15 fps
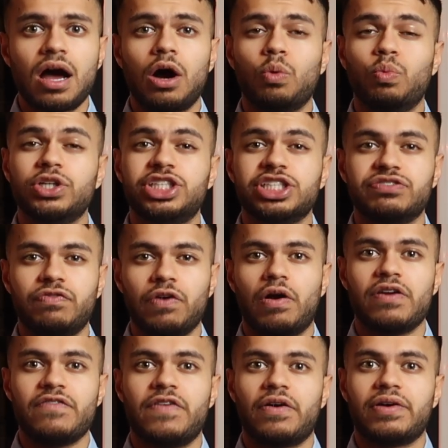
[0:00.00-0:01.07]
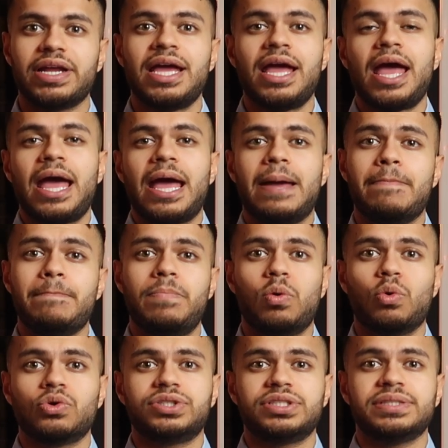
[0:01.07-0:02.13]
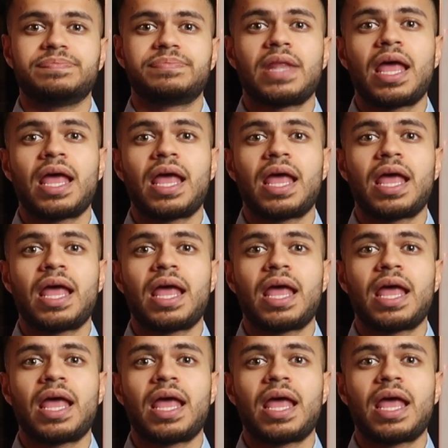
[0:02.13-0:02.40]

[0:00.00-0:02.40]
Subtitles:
which is very, very important.